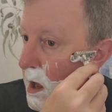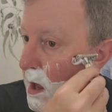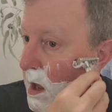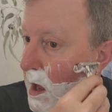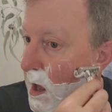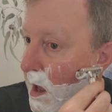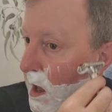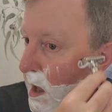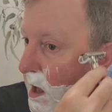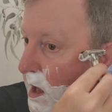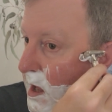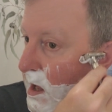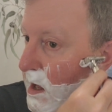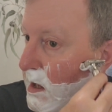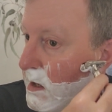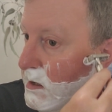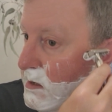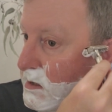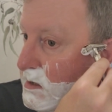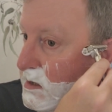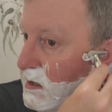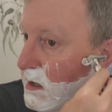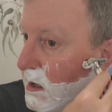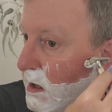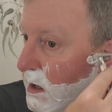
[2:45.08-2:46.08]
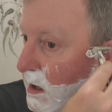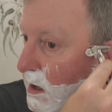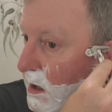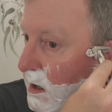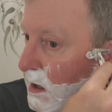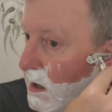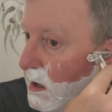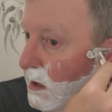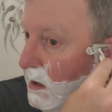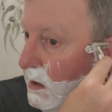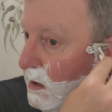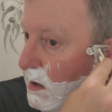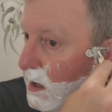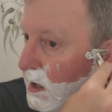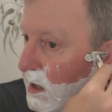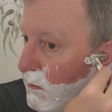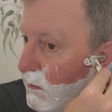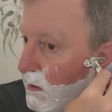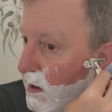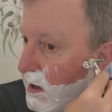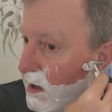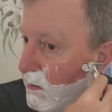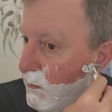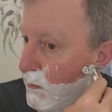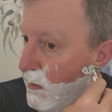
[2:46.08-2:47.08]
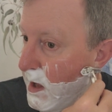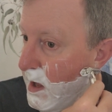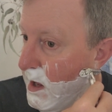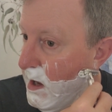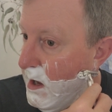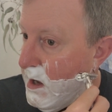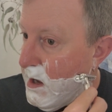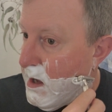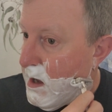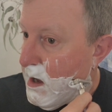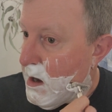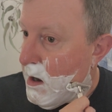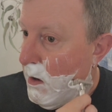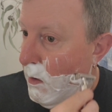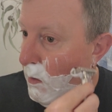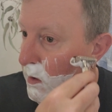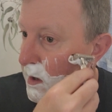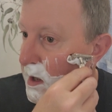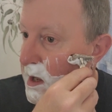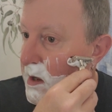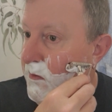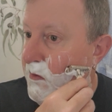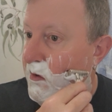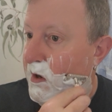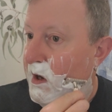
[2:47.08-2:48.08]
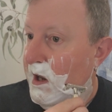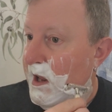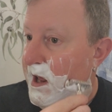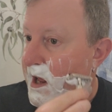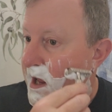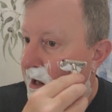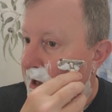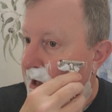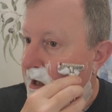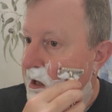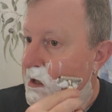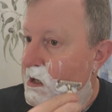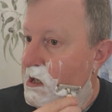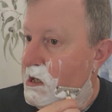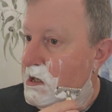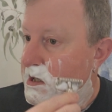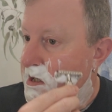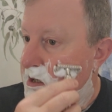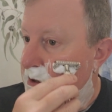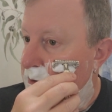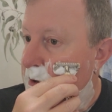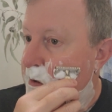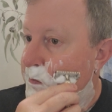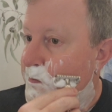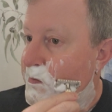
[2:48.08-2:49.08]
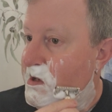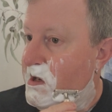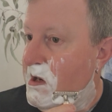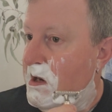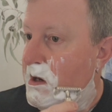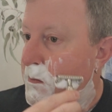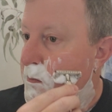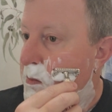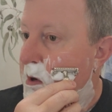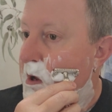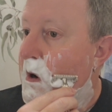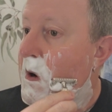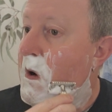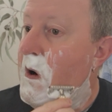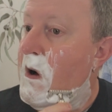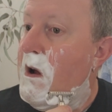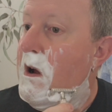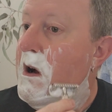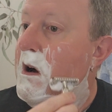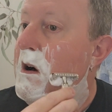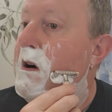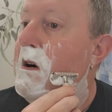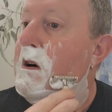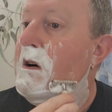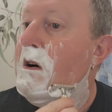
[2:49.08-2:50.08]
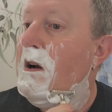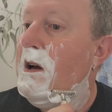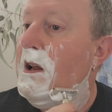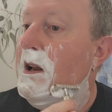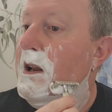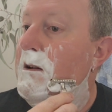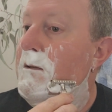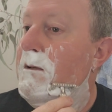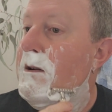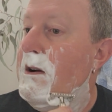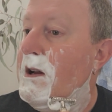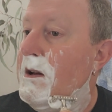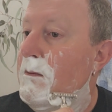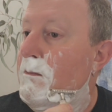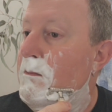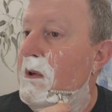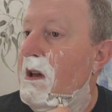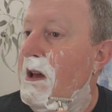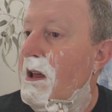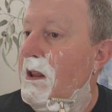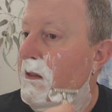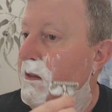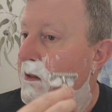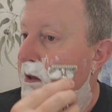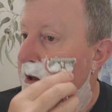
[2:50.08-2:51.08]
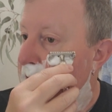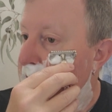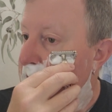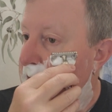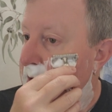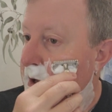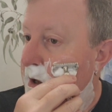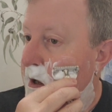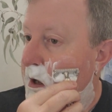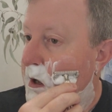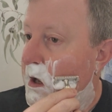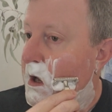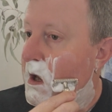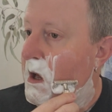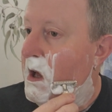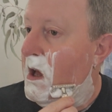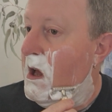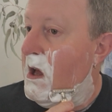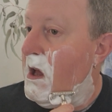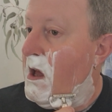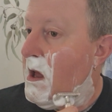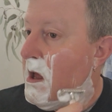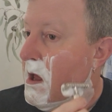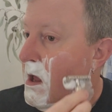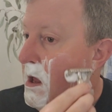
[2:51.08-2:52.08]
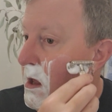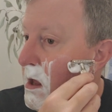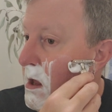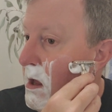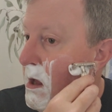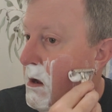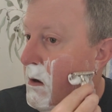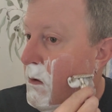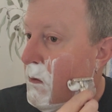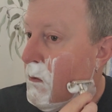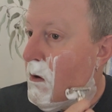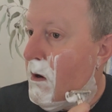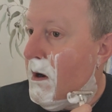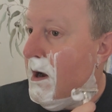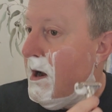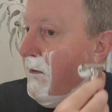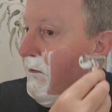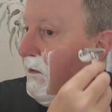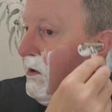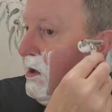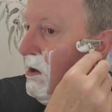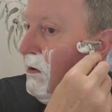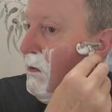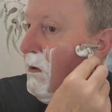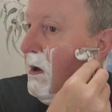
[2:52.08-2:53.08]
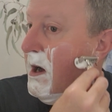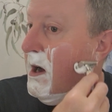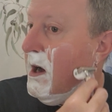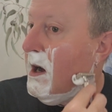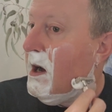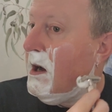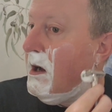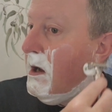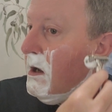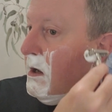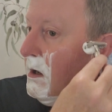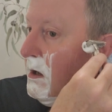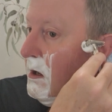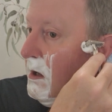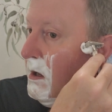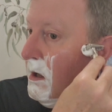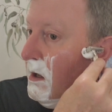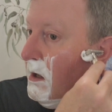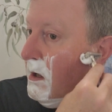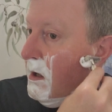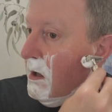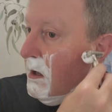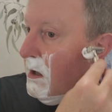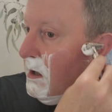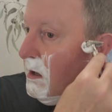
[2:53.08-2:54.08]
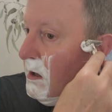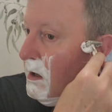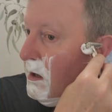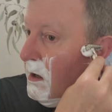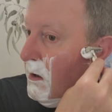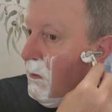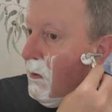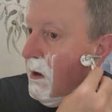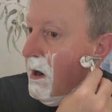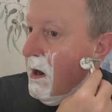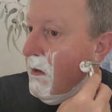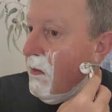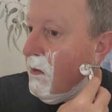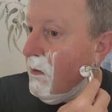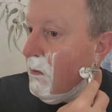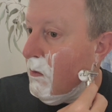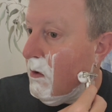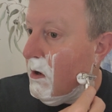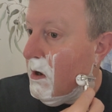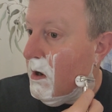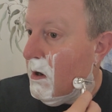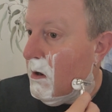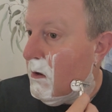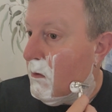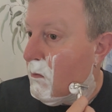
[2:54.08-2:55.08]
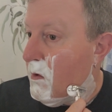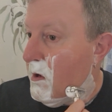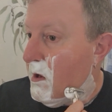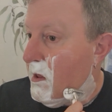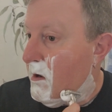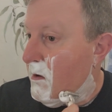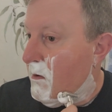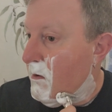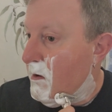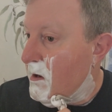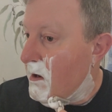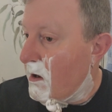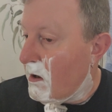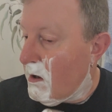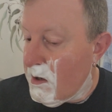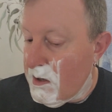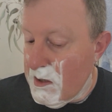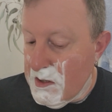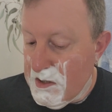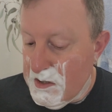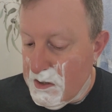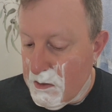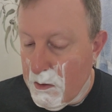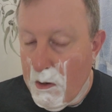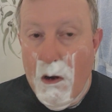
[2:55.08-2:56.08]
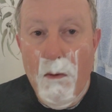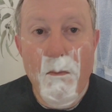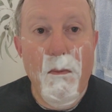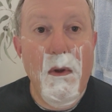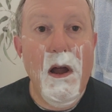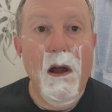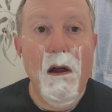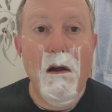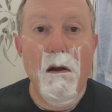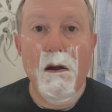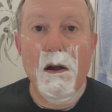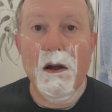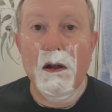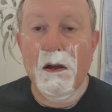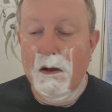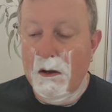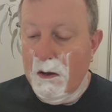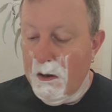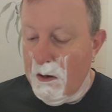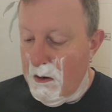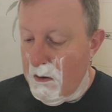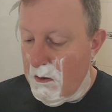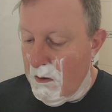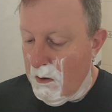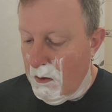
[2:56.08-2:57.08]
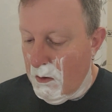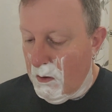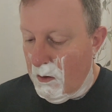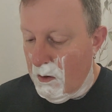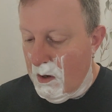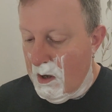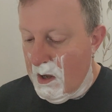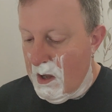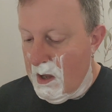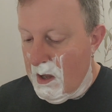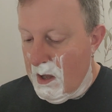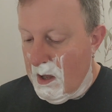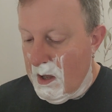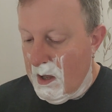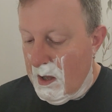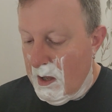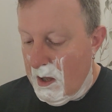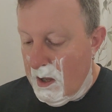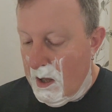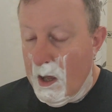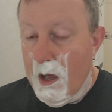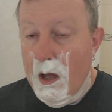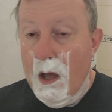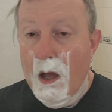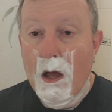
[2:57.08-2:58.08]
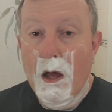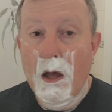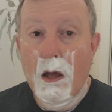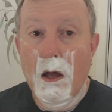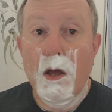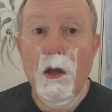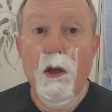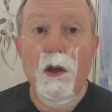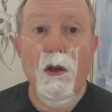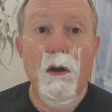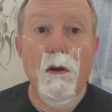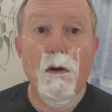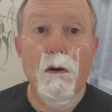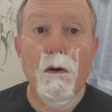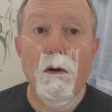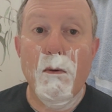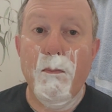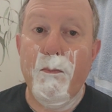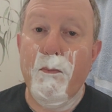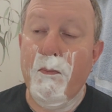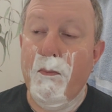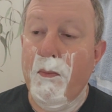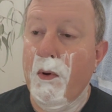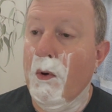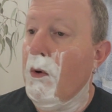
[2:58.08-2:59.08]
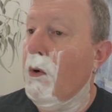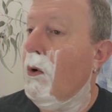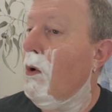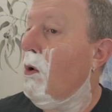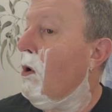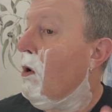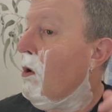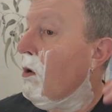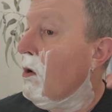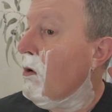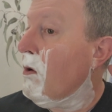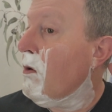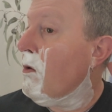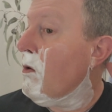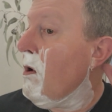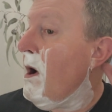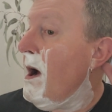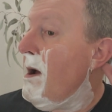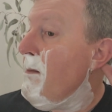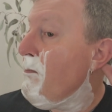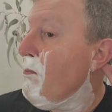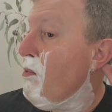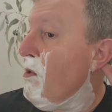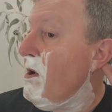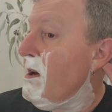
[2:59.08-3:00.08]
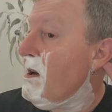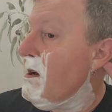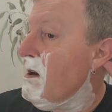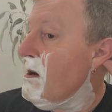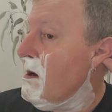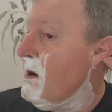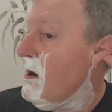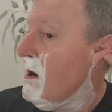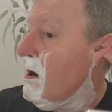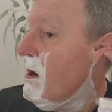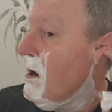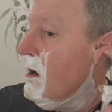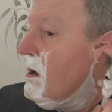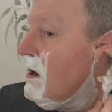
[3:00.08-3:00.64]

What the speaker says: and I highly recommend, I'll leave a link in the description, but I highly recommend that wherever you are around the world, whether you're in Oz or America or Europe or Great Britain,